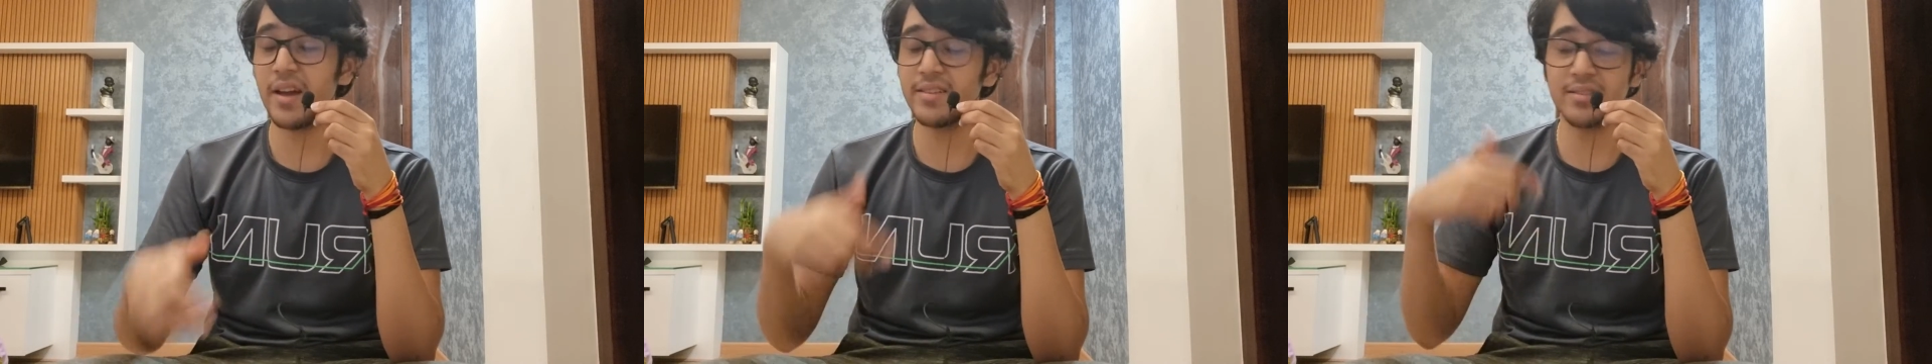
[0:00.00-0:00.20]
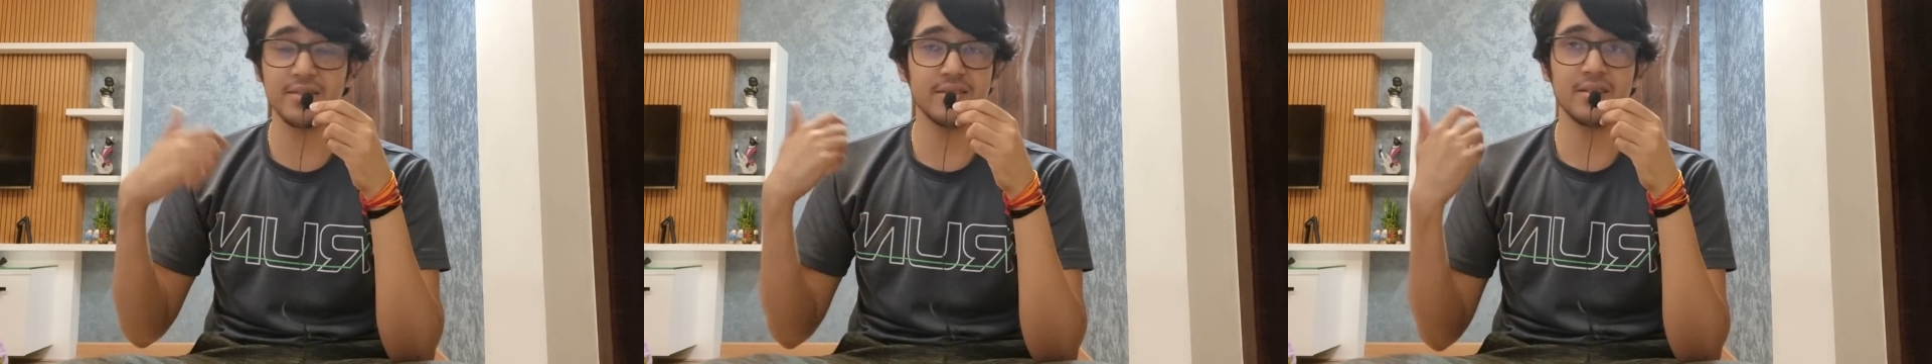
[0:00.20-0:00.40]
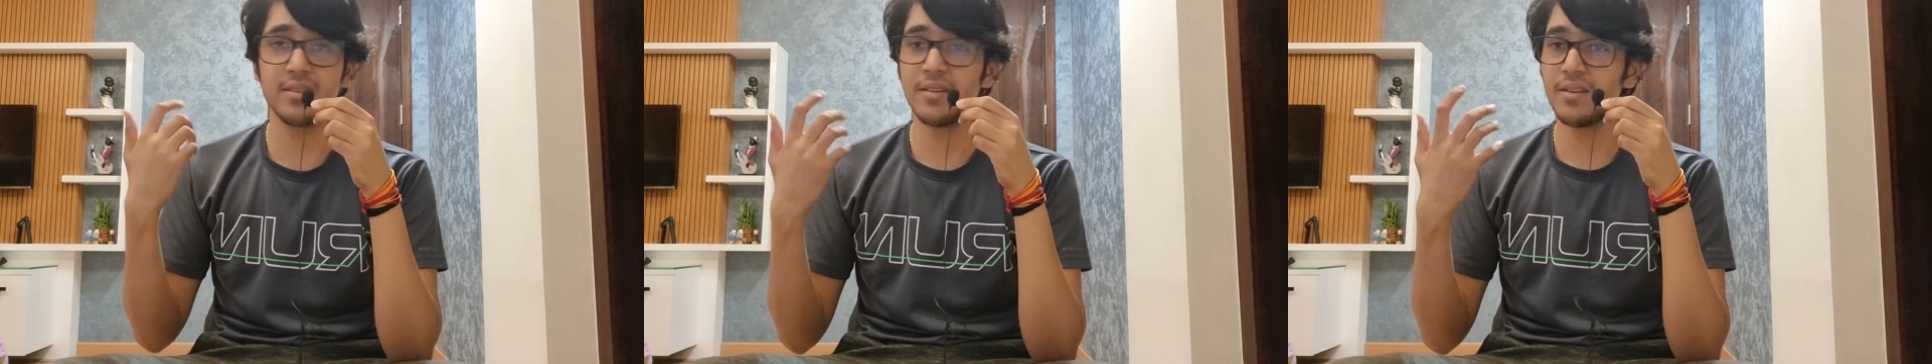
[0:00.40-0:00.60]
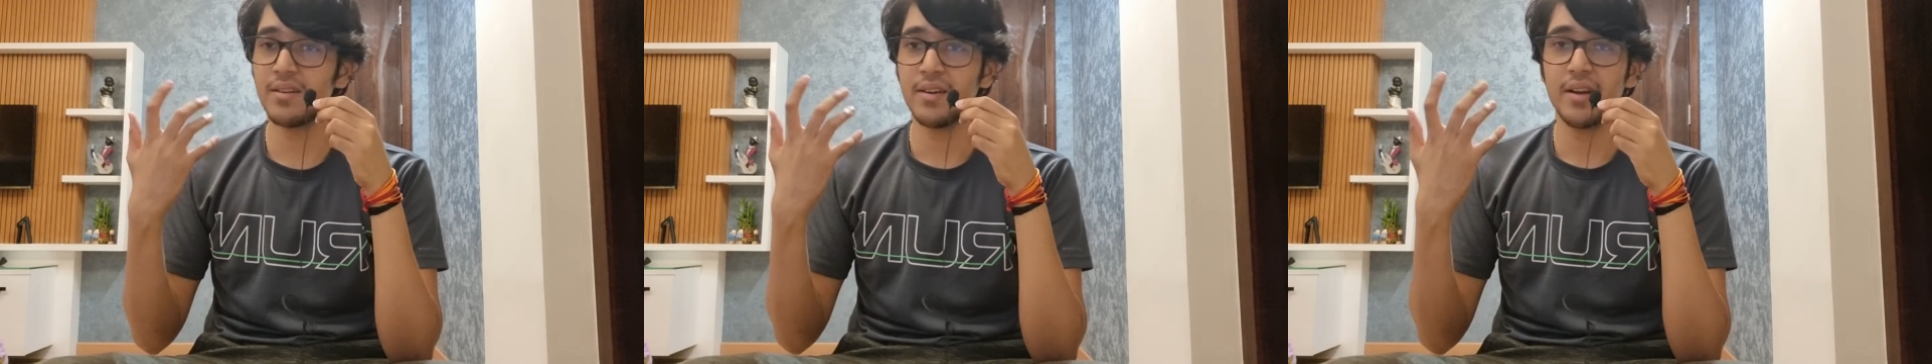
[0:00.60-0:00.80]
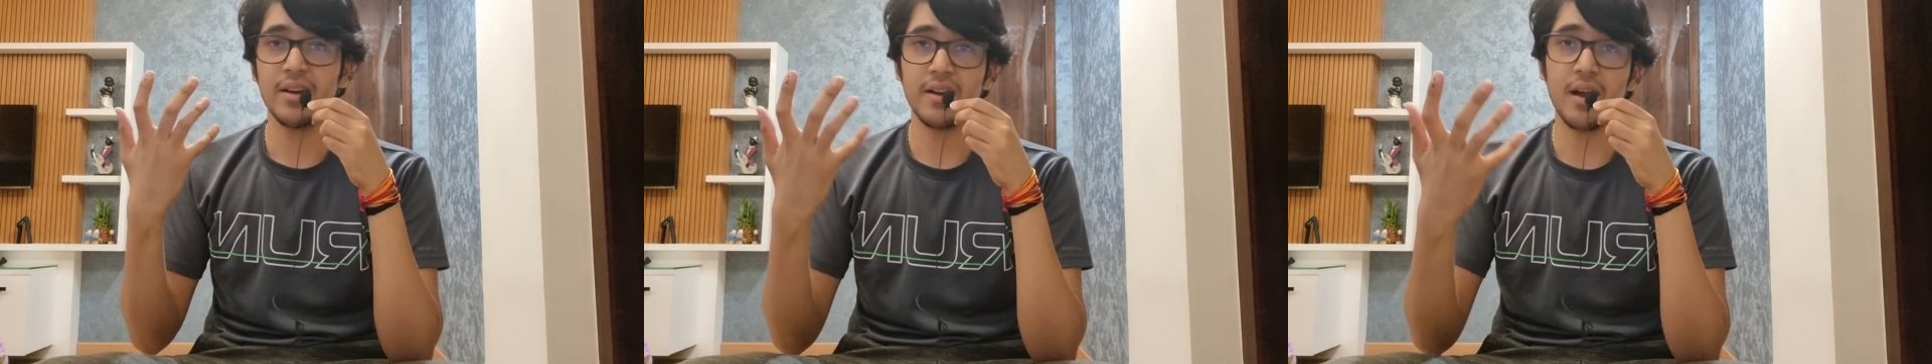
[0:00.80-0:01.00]

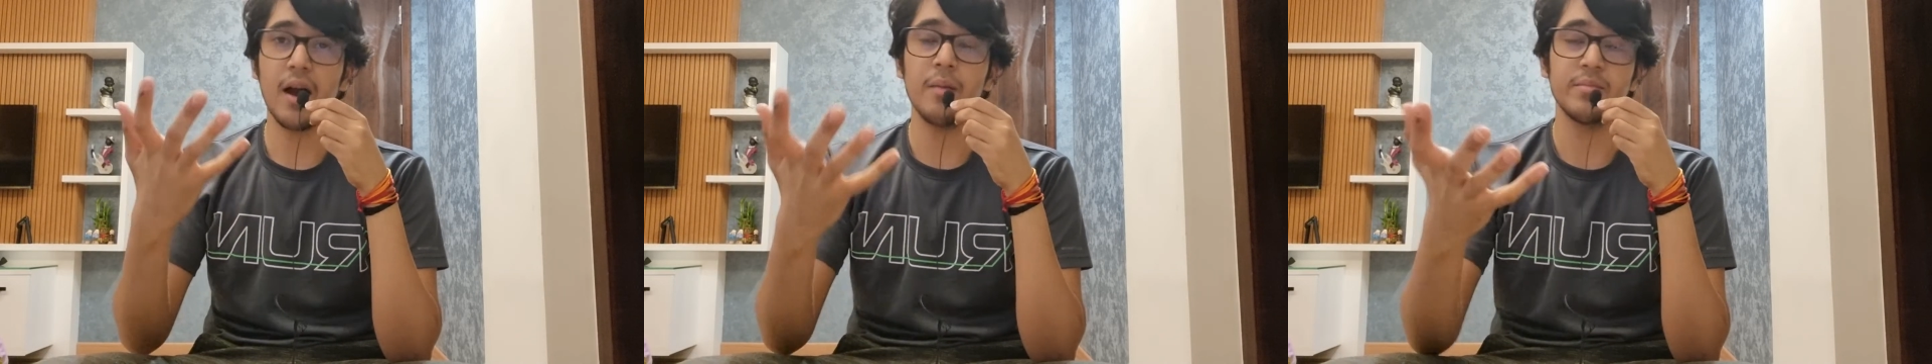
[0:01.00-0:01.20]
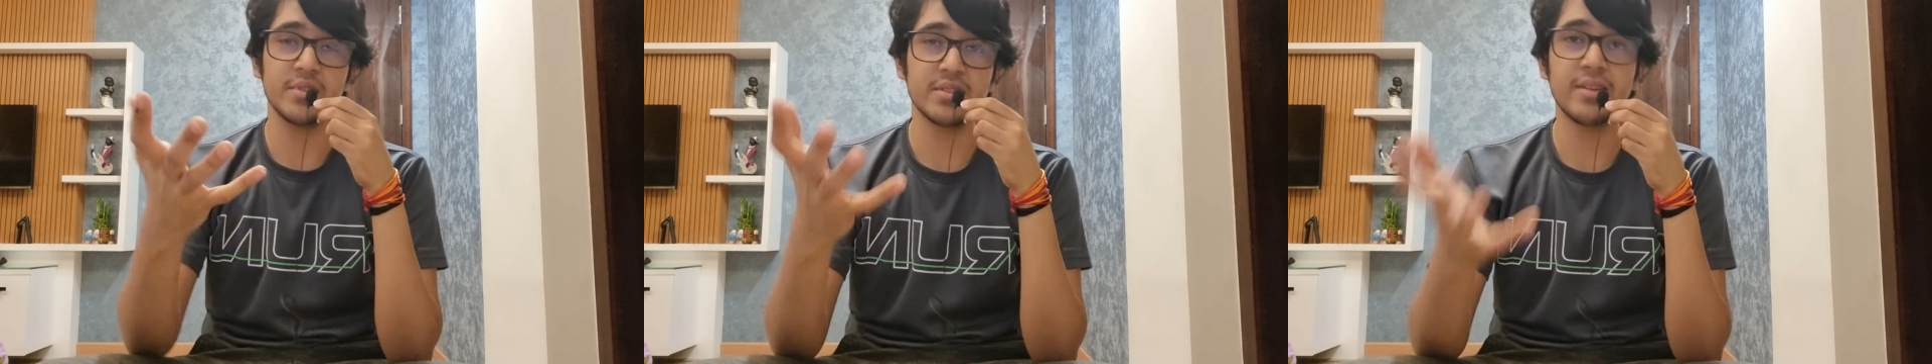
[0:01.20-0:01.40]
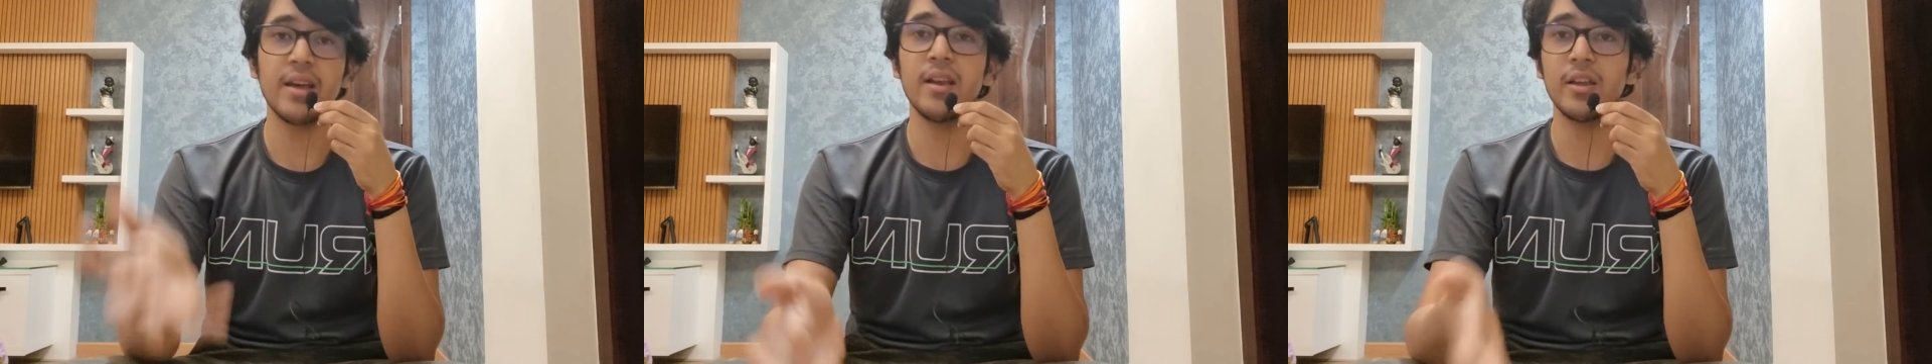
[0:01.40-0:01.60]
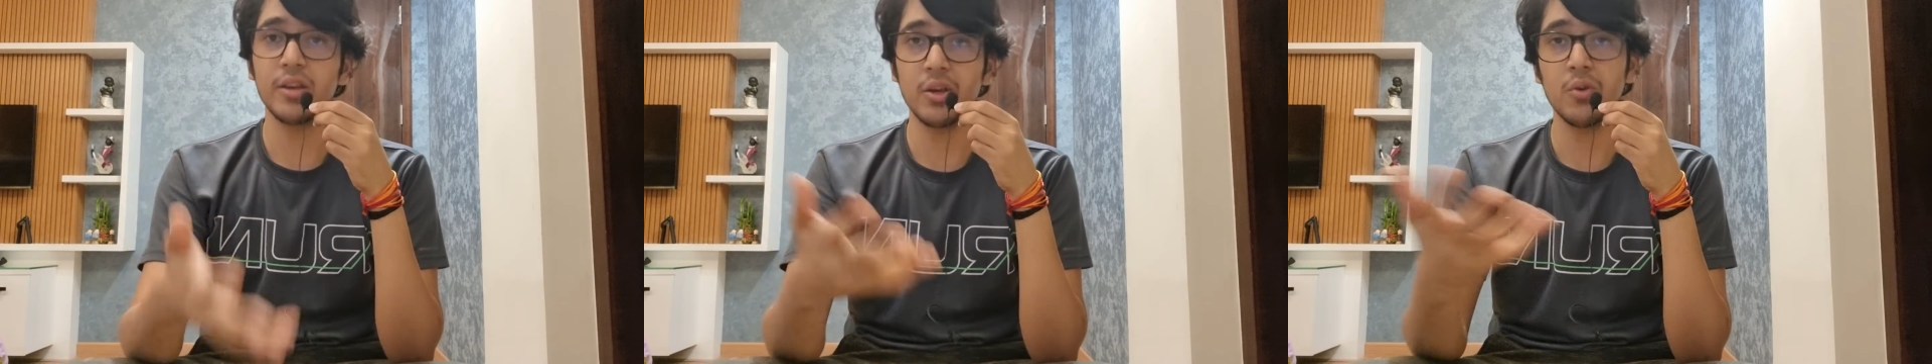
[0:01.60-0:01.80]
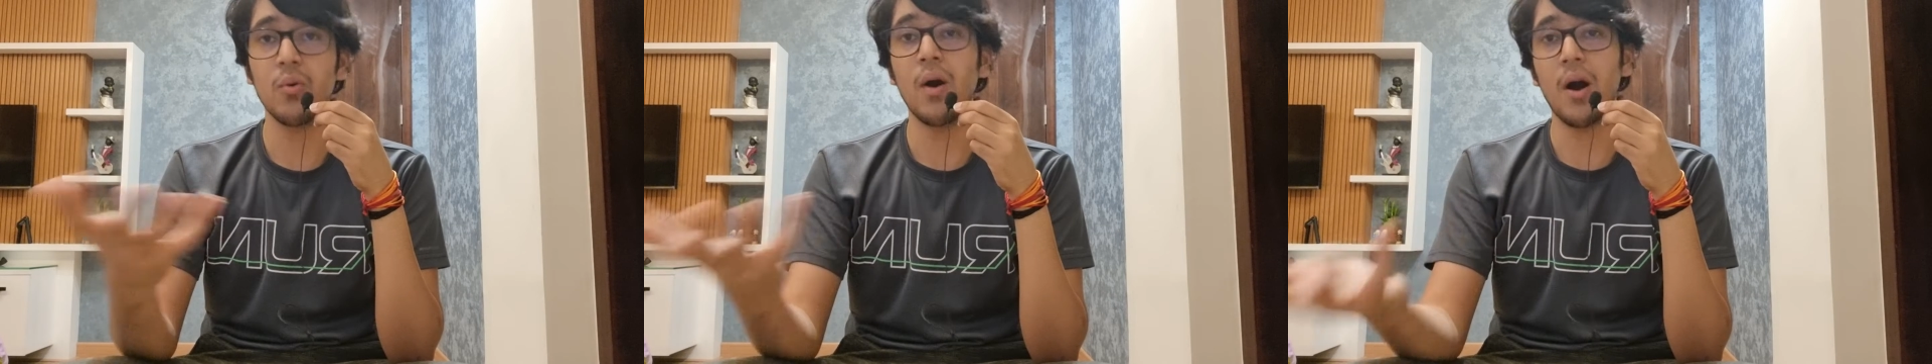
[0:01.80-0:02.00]
I'm just telling
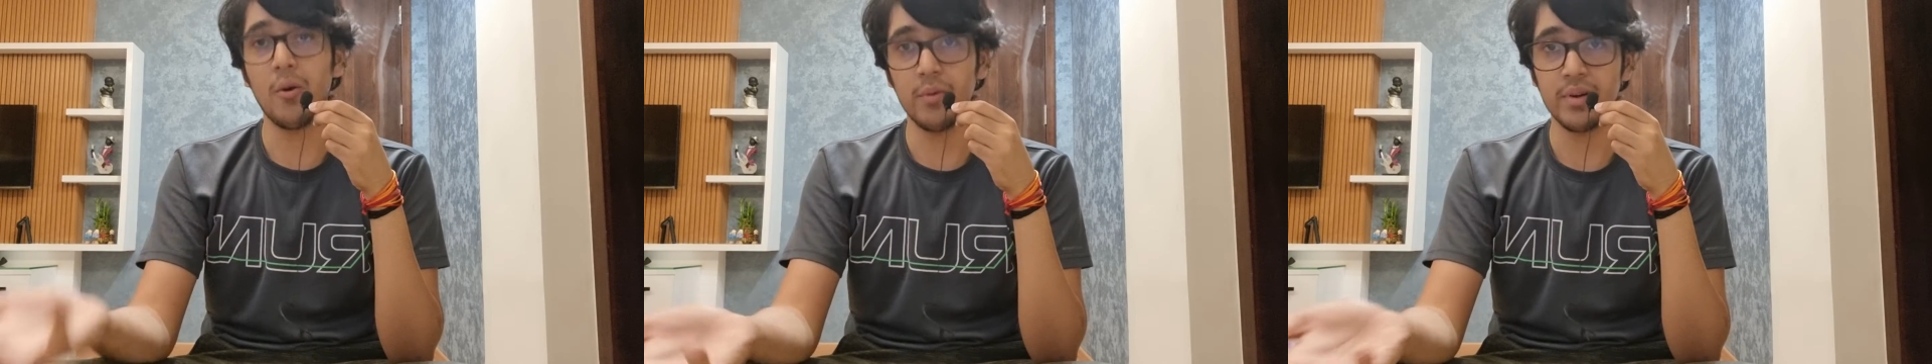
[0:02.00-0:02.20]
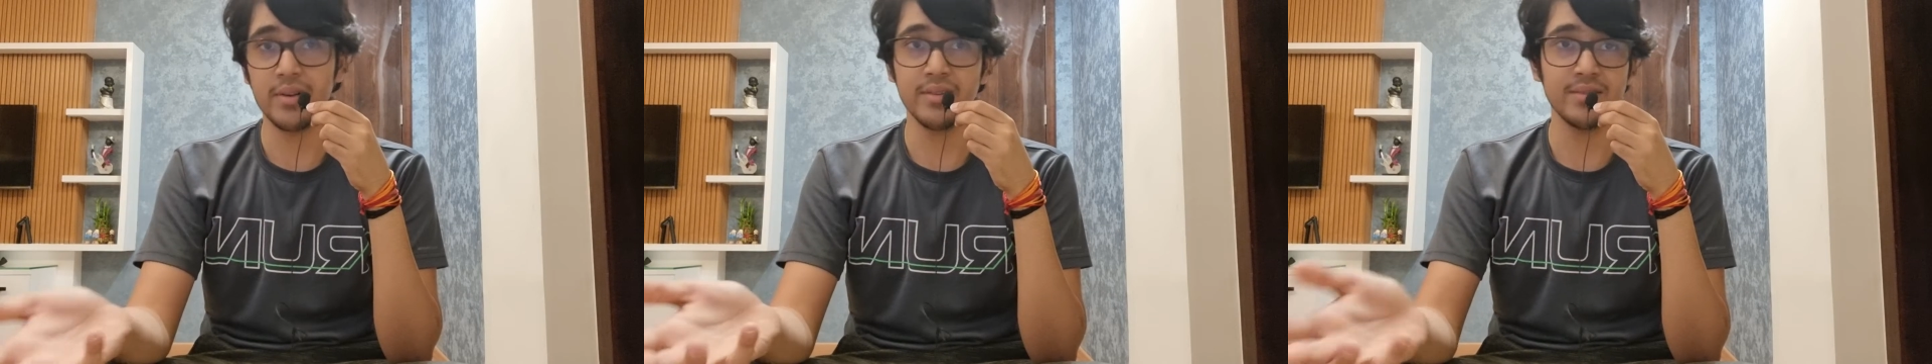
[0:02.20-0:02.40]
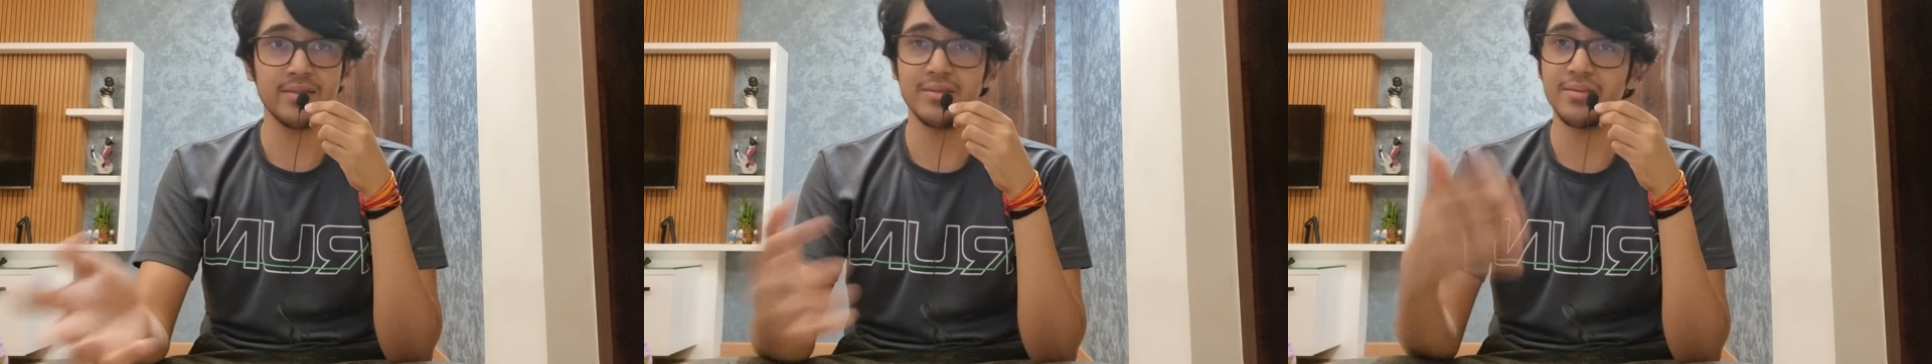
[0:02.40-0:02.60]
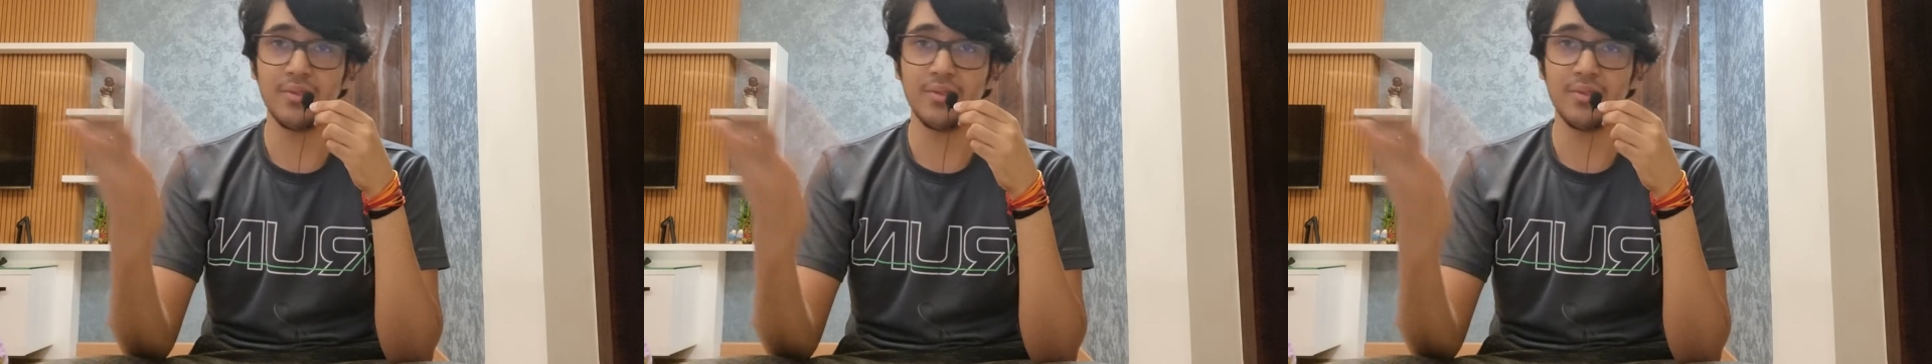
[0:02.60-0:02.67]
you how it is,